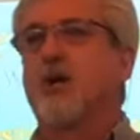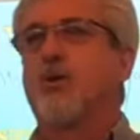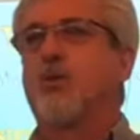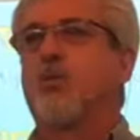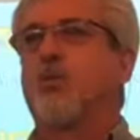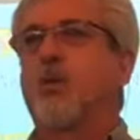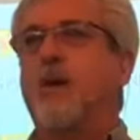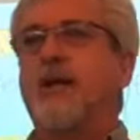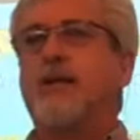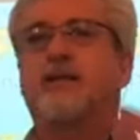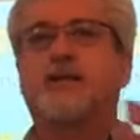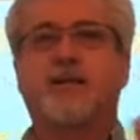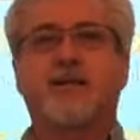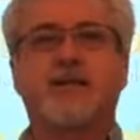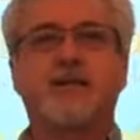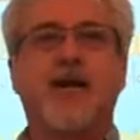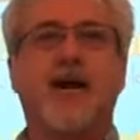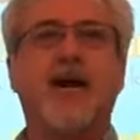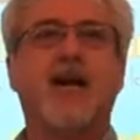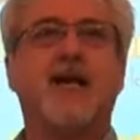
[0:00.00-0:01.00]
we
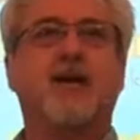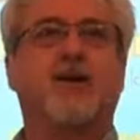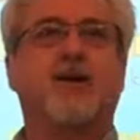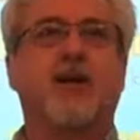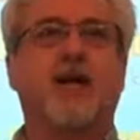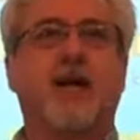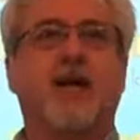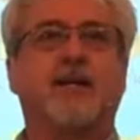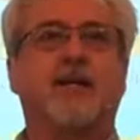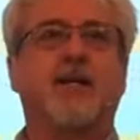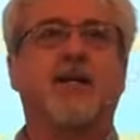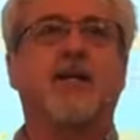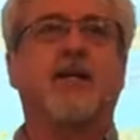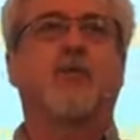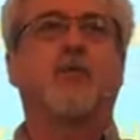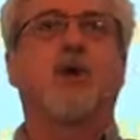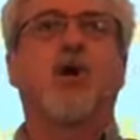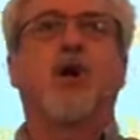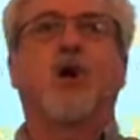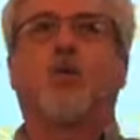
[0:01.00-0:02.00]
today are like
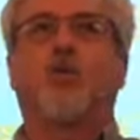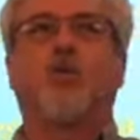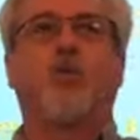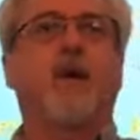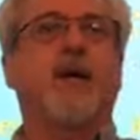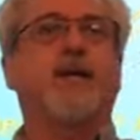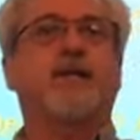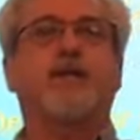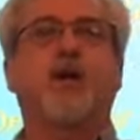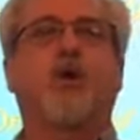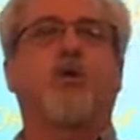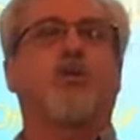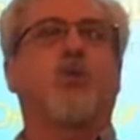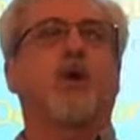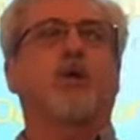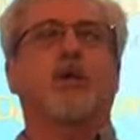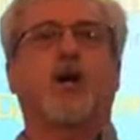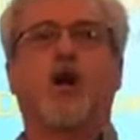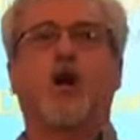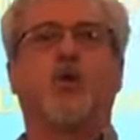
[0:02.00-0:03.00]
them. We don't
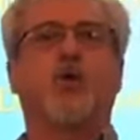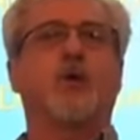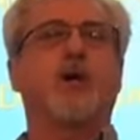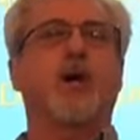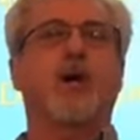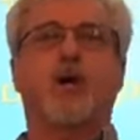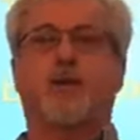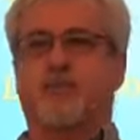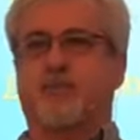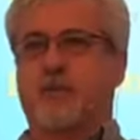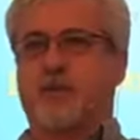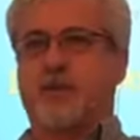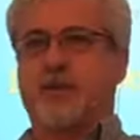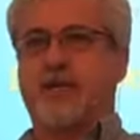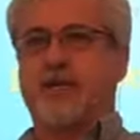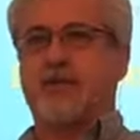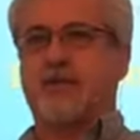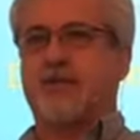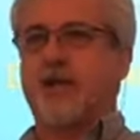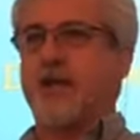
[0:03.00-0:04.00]
want to own up
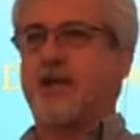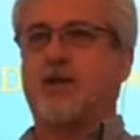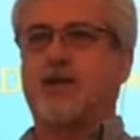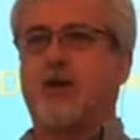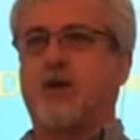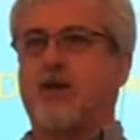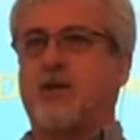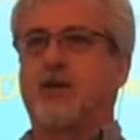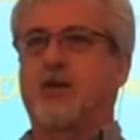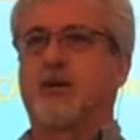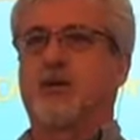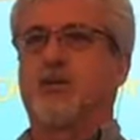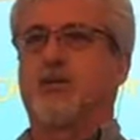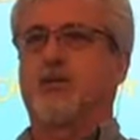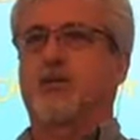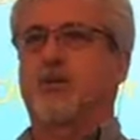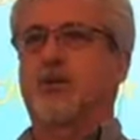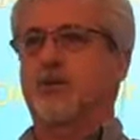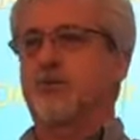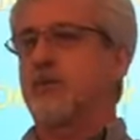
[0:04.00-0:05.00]
and take our
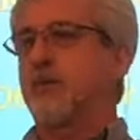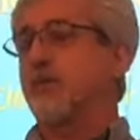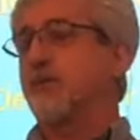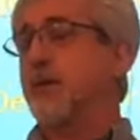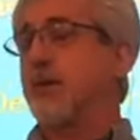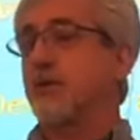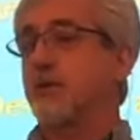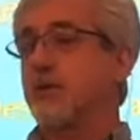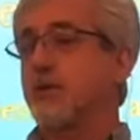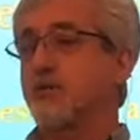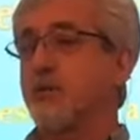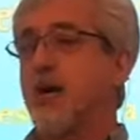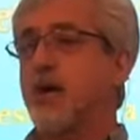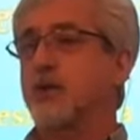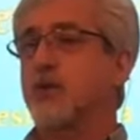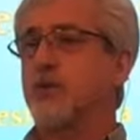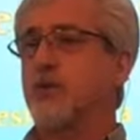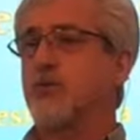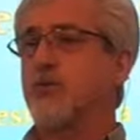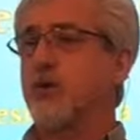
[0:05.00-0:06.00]
be
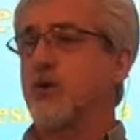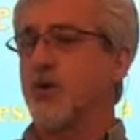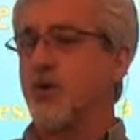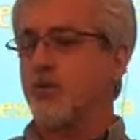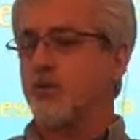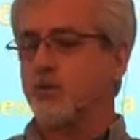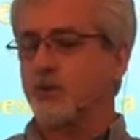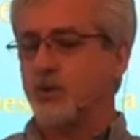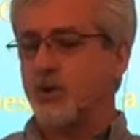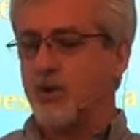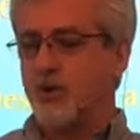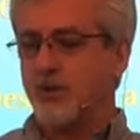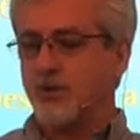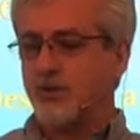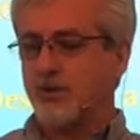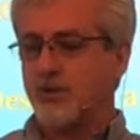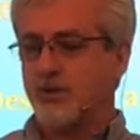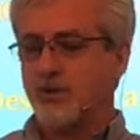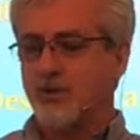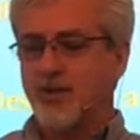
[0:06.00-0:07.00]
responsible for our
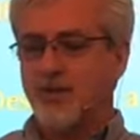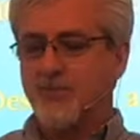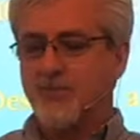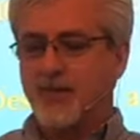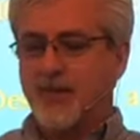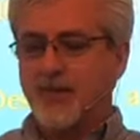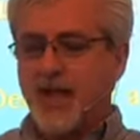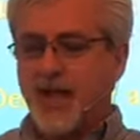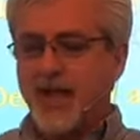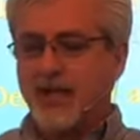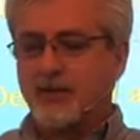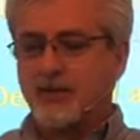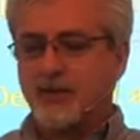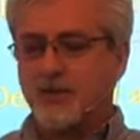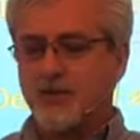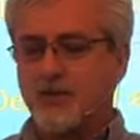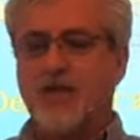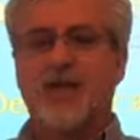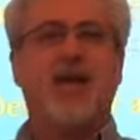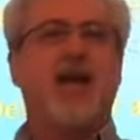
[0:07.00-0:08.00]
choices and
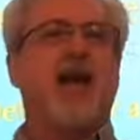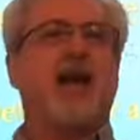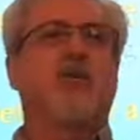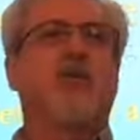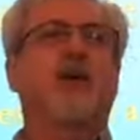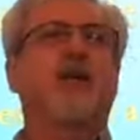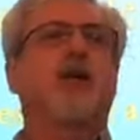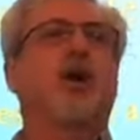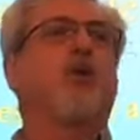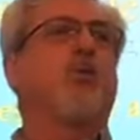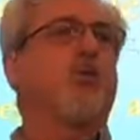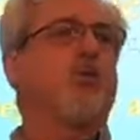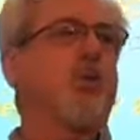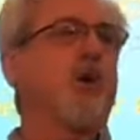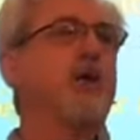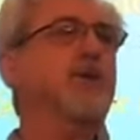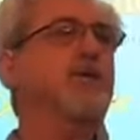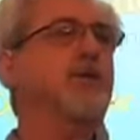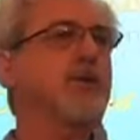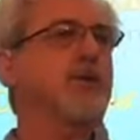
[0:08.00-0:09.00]
actions, and we don't
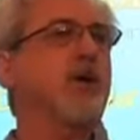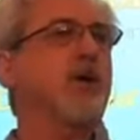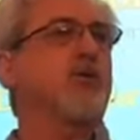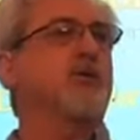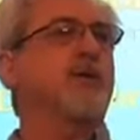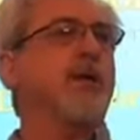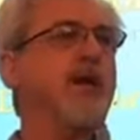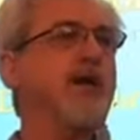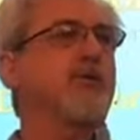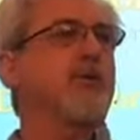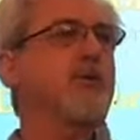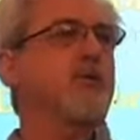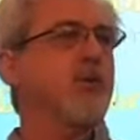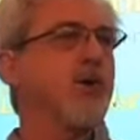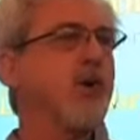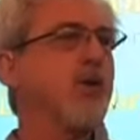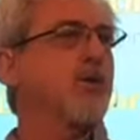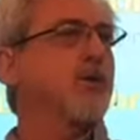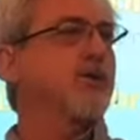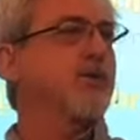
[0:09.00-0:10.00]
want to go down the
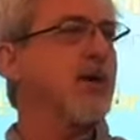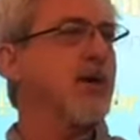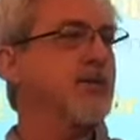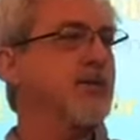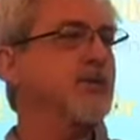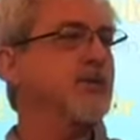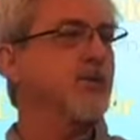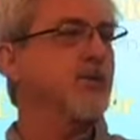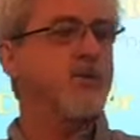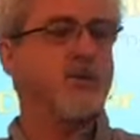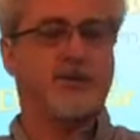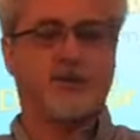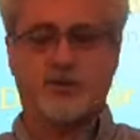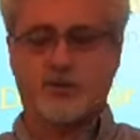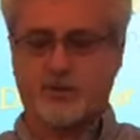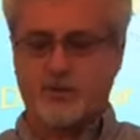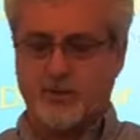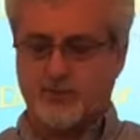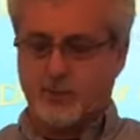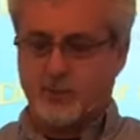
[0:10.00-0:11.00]
road of
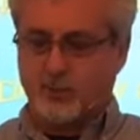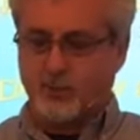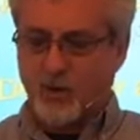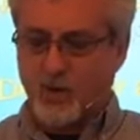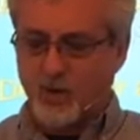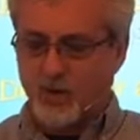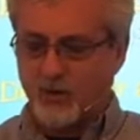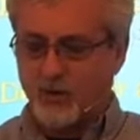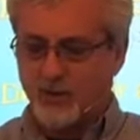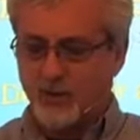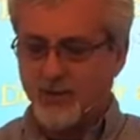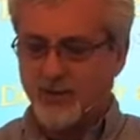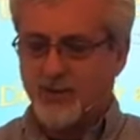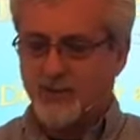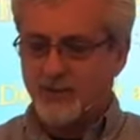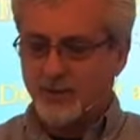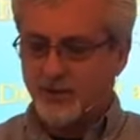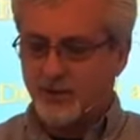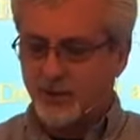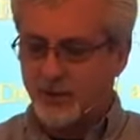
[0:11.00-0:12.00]
consequences of the wrong
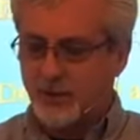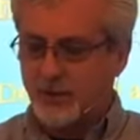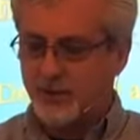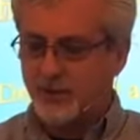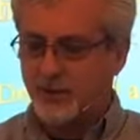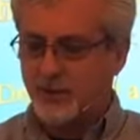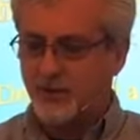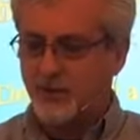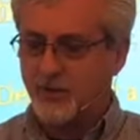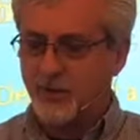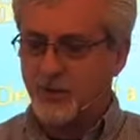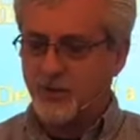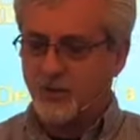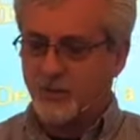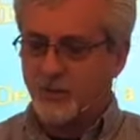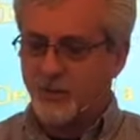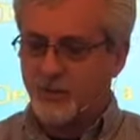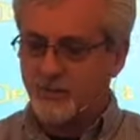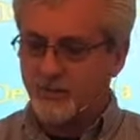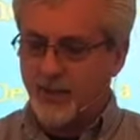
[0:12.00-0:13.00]
decision
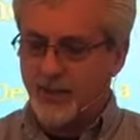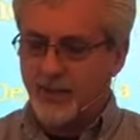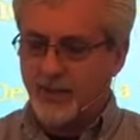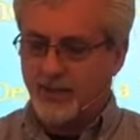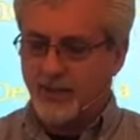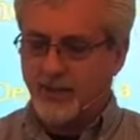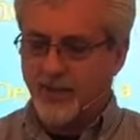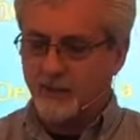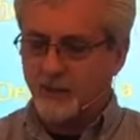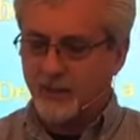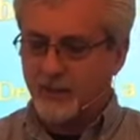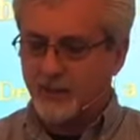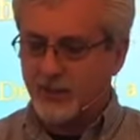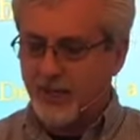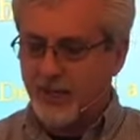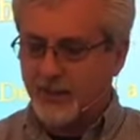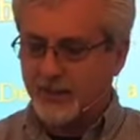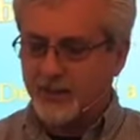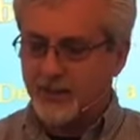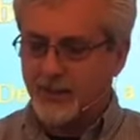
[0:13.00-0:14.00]
we make and
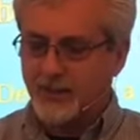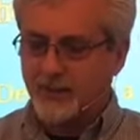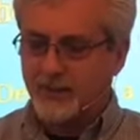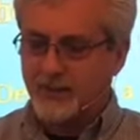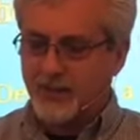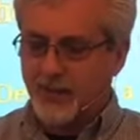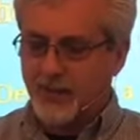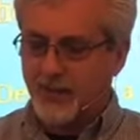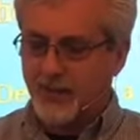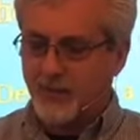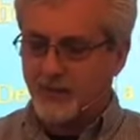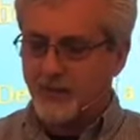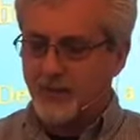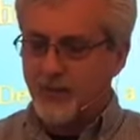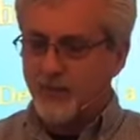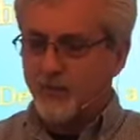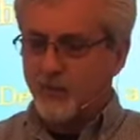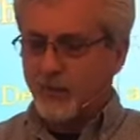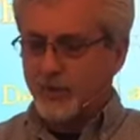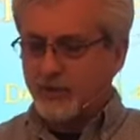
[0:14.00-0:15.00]
rejecting God.
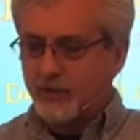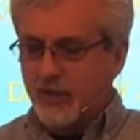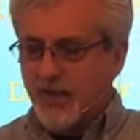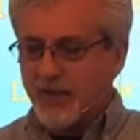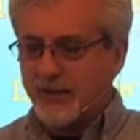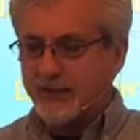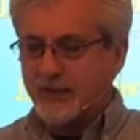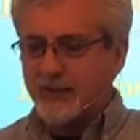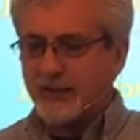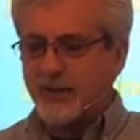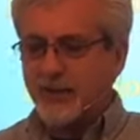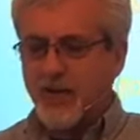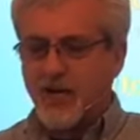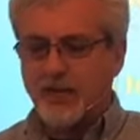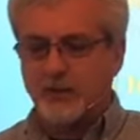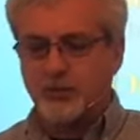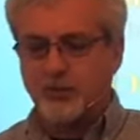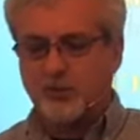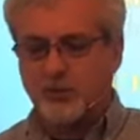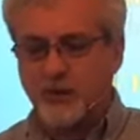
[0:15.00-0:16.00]
Rejecting
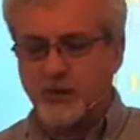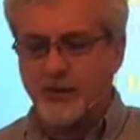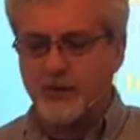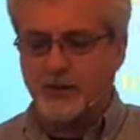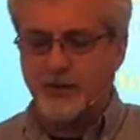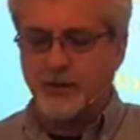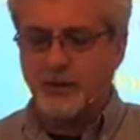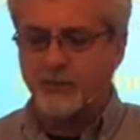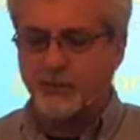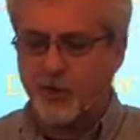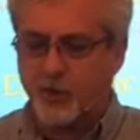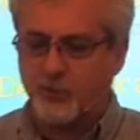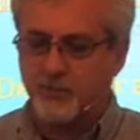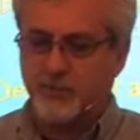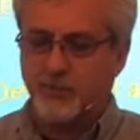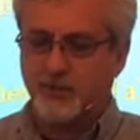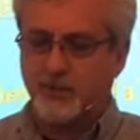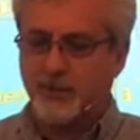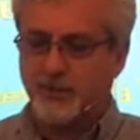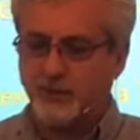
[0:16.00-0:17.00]
God's will and His
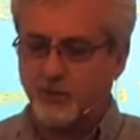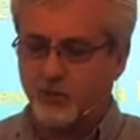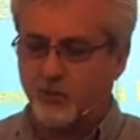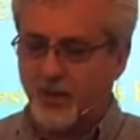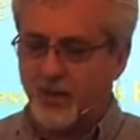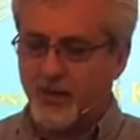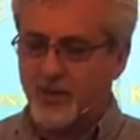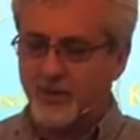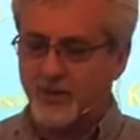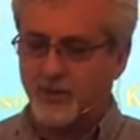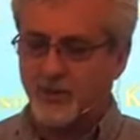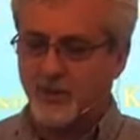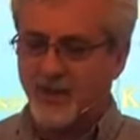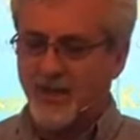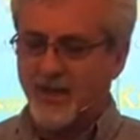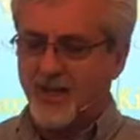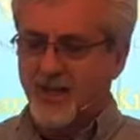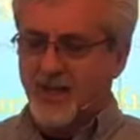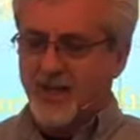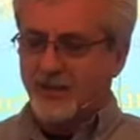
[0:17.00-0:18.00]
purpose and His ways
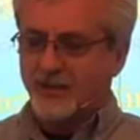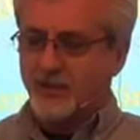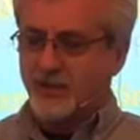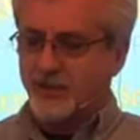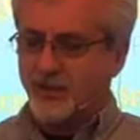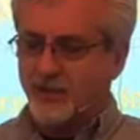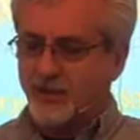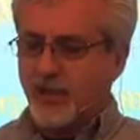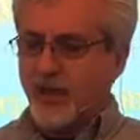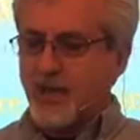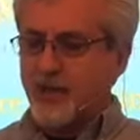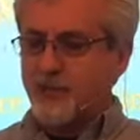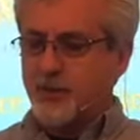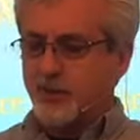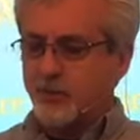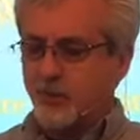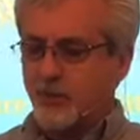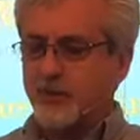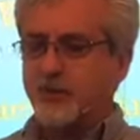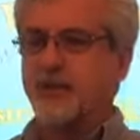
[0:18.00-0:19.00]
is the same
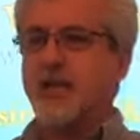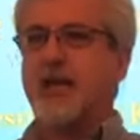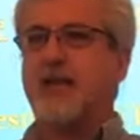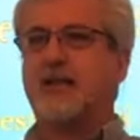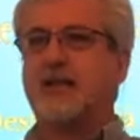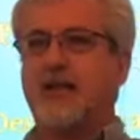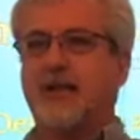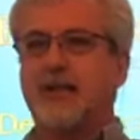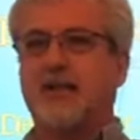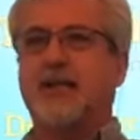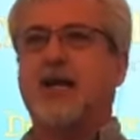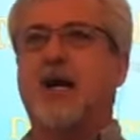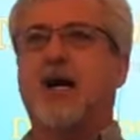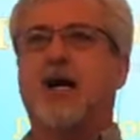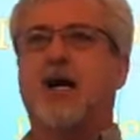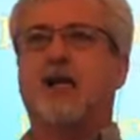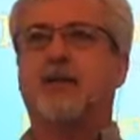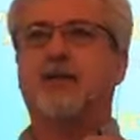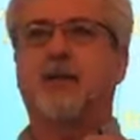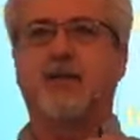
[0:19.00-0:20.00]
as rejecting
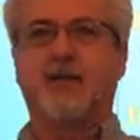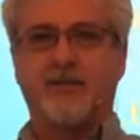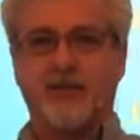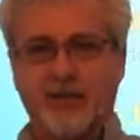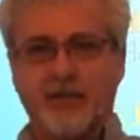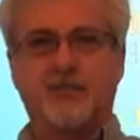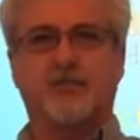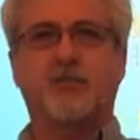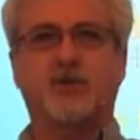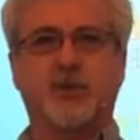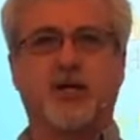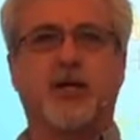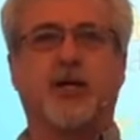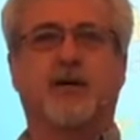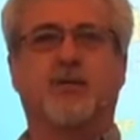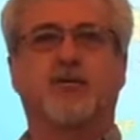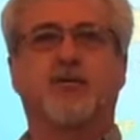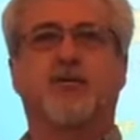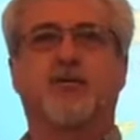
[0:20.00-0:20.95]
God Himself.